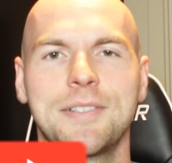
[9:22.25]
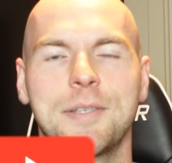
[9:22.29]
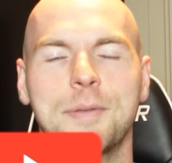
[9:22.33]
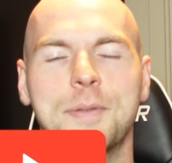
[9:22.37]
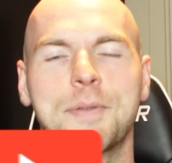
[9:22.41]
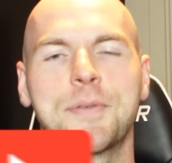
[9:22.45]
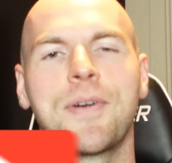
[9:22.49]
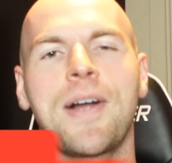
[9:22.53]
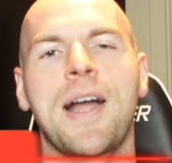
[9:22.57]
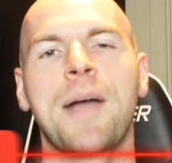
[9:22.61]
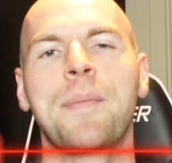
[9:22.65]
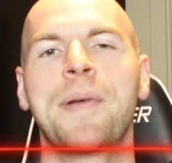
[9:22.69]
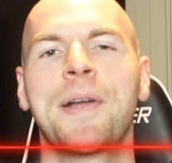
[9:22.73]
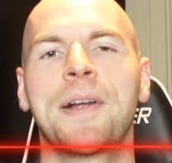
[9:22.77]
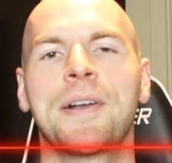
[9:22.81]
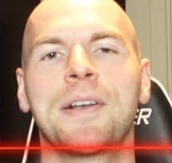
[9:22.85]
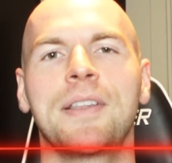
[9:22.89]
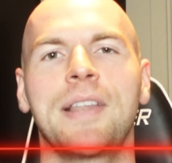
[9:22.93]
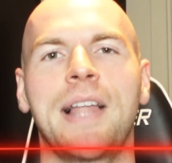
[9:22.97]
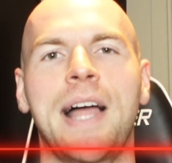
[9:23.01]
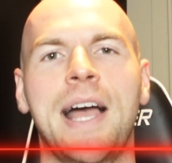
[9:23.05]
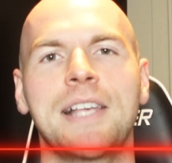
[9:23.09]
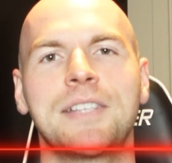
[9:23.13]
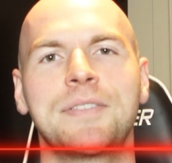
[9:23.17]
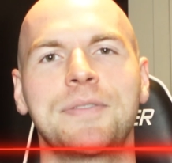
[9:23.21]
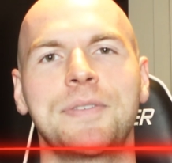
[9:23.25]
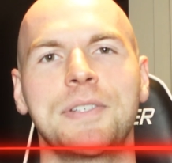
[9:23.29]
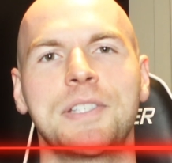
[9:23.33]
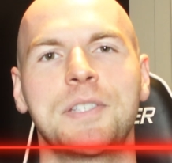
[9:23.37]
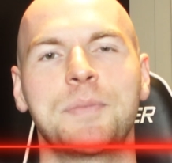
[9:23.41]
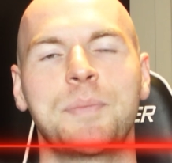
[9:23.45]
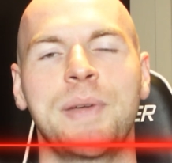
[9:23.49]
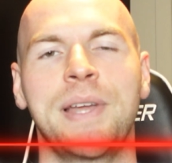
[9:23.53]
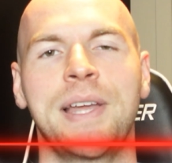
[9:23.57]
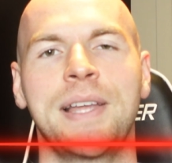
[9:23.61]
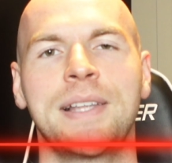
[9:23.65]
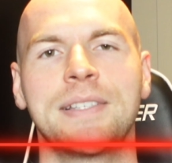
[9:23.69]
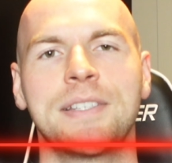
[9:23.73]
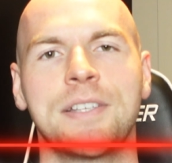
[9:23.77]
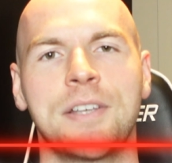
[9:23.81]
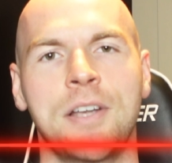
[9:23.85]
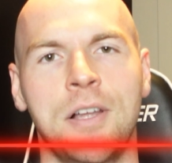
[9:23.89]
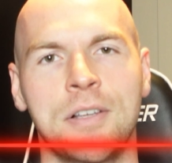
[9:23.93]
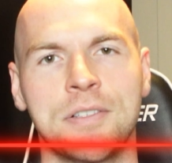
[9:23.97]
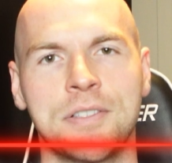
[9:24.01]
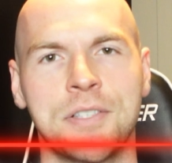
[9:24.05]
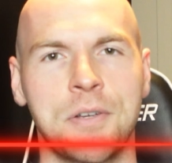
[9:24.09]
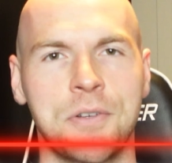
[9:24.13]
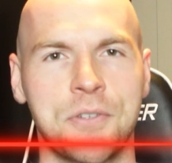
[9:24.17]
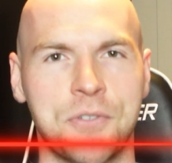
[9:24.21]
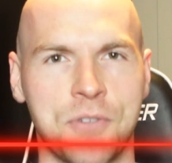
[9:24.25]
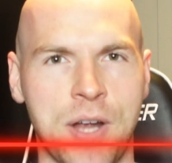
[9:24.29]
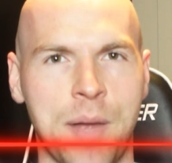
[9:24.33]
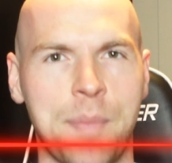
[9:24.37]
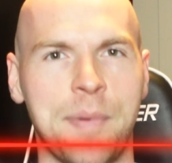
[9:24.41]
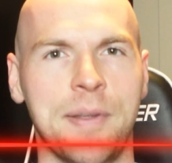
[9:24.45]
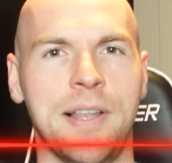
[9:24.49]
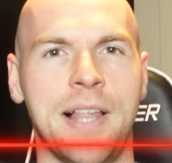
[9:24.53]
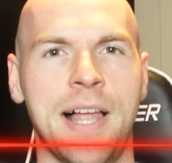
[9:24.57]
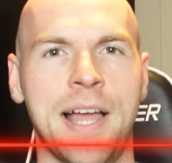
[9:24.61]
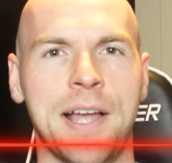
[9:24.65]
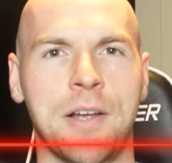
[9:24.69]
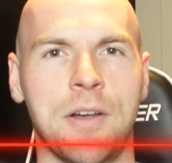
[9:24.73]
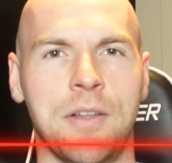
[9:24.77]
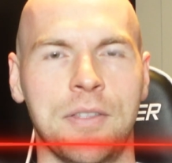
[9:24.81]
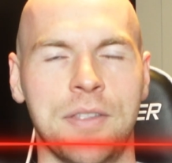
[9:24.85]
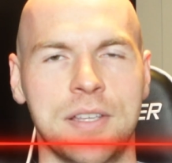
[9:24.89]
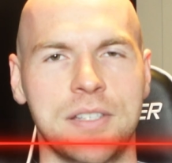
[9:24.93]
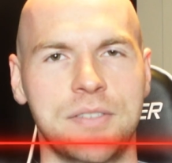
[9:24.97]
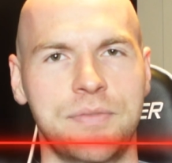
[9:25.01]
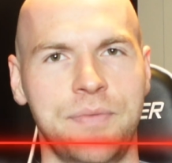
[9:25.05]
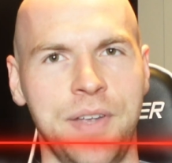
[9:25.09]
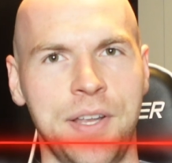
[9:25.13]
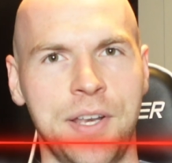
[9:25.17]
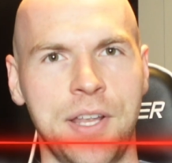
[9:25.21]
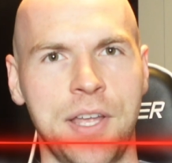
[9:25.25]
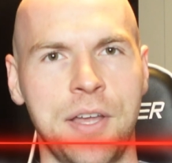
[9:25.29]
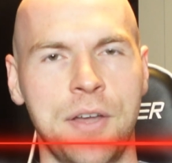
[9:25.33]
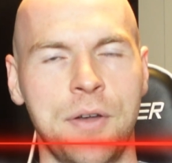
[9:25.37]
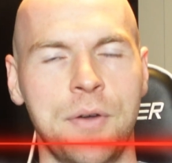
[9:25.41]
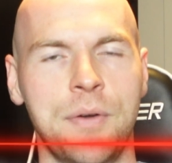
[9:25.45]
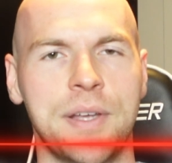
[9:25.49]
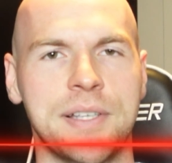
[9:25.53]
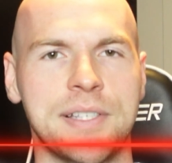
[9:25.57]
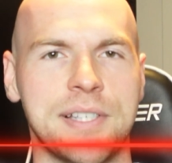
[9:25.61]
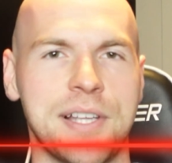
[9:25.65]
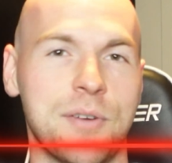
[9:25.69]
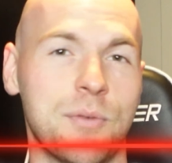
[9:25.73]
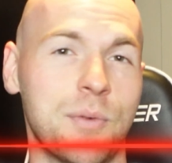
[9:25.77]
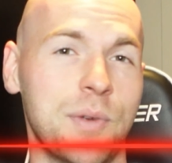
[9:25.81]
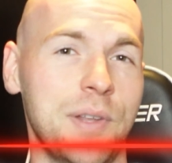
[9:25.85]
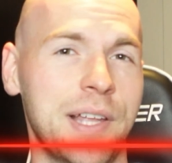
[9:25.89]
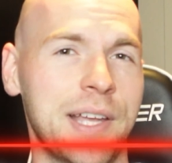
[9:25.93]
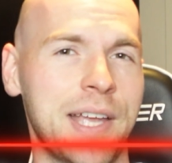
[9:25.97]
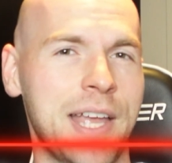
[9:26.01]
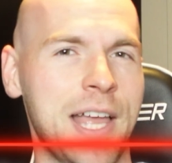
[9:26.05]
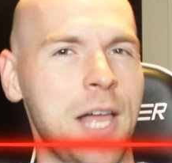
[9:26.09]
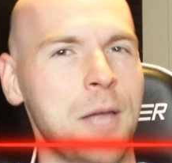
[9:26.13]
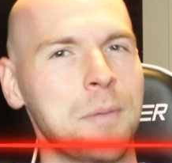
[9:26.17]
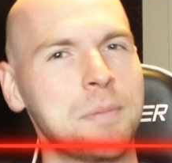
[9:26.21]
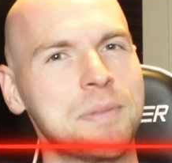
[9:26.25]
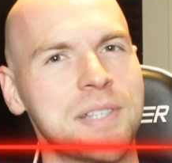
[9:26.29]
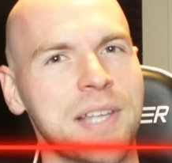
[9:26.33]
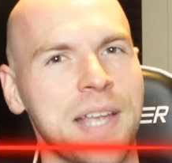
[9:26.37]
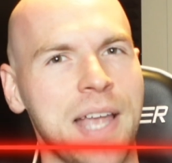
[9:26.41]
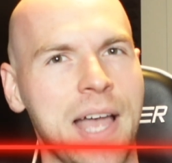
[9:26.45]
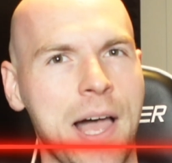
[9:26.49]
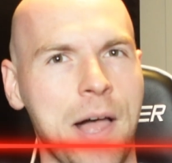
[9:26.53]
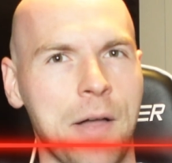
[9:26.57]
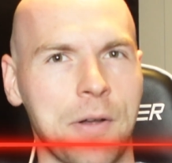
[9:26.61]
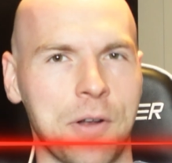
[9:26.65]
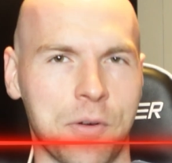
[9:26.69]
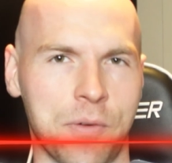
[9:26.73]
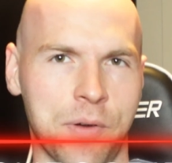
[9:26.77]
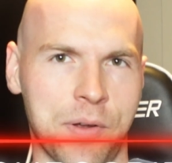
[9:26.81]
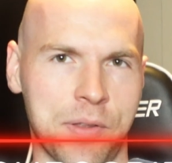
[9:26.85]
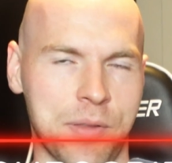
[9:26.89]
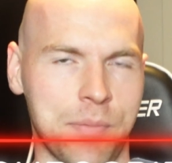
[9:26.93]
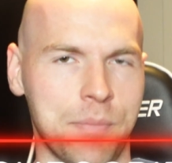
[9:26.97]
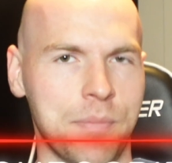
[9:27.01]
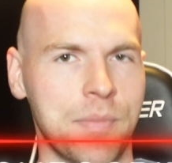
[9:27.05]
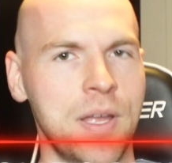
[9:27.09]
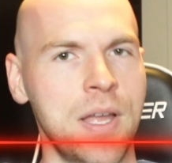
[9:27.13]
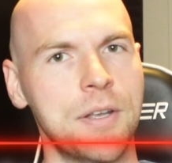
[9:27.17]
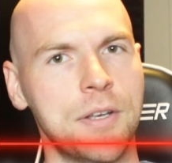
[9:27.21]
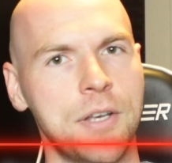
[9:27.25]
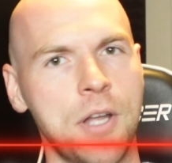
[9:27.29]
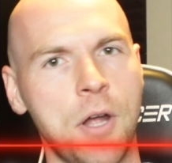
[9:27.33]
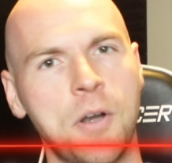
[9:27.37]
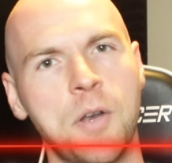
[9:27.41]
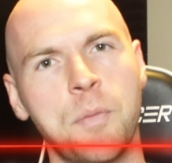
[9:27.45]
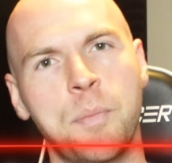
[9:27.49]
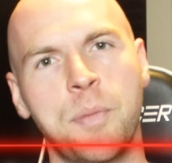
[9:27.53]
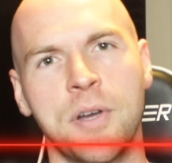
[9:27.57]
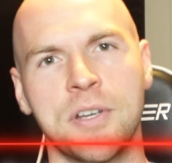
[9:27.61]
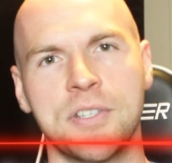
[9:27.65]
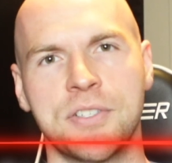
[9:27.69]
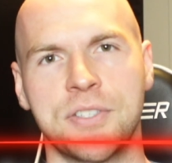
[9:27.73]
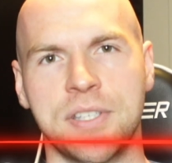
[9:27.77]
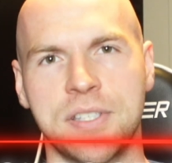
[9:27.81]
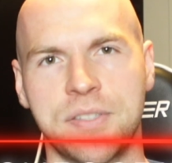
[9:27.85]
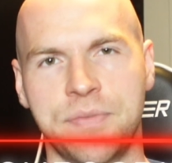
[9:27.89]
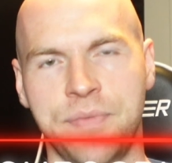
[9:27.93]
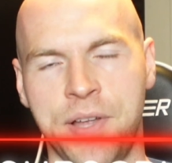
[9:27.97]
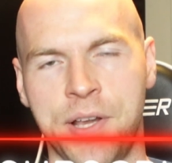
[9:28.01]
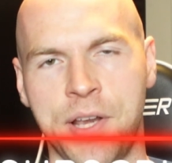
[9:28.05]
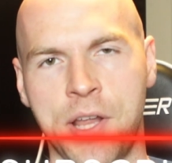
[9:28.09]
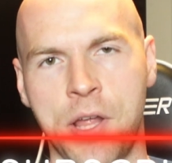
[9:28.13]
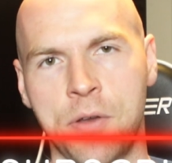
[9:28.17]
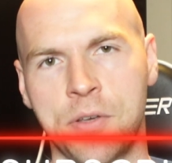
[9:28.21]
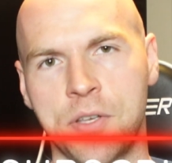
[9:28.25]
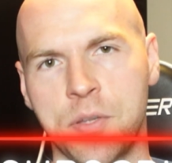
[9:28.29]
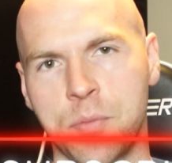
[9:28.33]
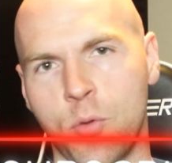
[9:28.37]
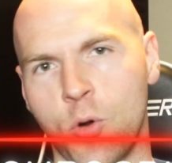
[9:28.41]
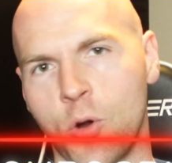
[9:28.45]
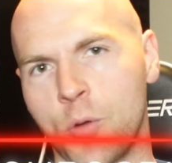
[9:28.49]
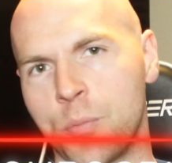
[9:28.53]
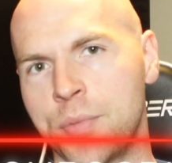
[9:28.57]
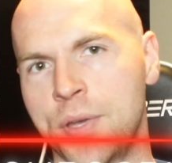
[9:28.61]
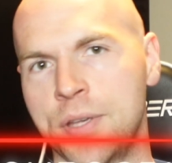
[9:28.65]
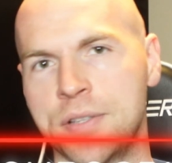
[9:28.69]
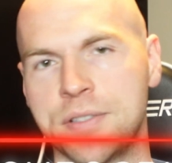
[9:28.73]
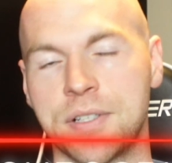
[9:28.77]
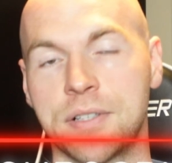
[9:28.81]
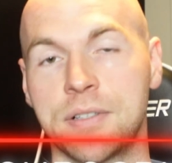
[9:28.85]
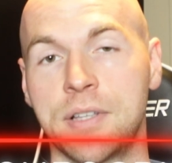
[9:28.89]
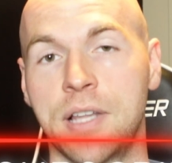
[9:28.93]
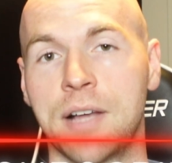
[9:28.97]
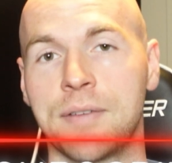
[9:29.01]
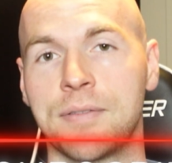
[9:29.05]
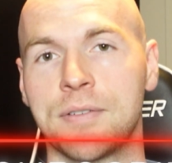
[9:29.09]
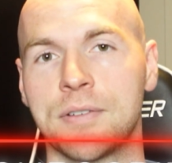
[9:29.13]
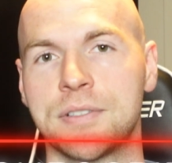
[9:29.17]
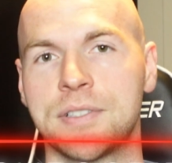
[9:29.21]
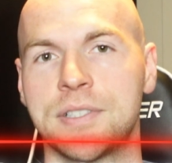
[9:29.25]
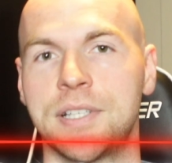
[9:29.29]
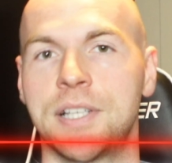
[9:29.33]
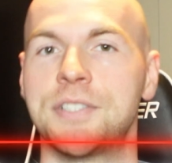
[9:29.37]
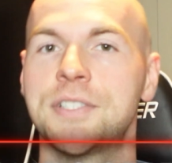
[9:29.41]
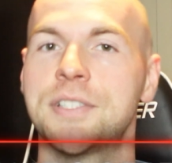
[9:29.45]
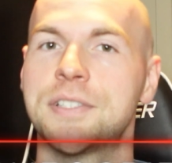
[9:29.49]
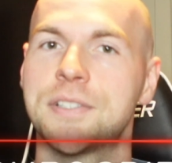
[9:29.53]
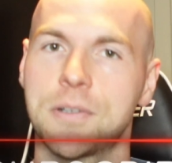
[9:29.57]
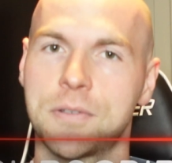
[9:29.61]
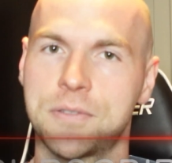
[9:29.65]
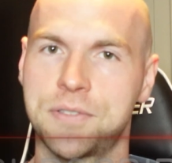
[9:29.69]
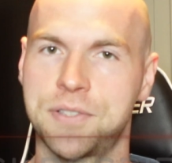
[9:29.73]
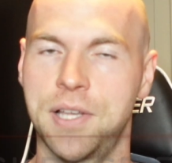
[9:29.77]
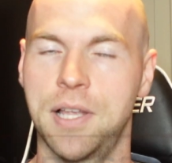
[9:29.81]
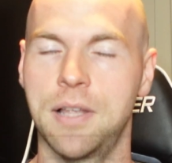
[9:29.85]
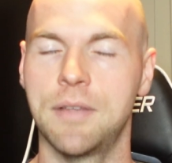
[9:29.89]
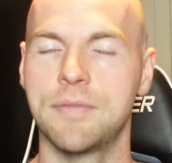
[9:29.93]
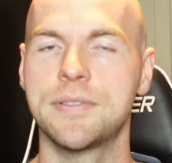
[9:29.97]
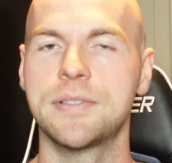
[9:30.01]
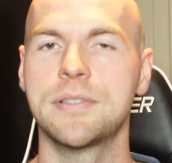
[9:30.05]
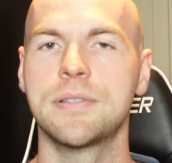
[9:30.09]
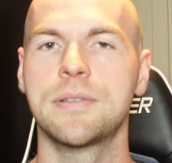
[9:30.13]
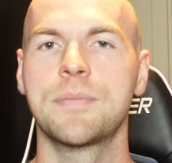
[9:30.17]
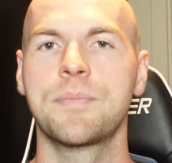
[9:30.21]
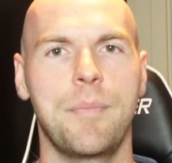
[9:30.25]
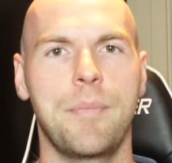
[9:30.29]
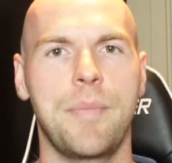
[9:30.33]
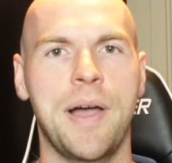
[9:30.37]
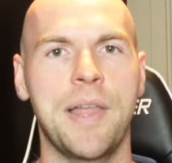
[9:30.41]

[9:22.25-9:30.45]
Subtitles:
subscribe here to Last Few Spins and also drop a like on this video, as that really helps the algorithm know to push this video to more music lovers such as ourselves.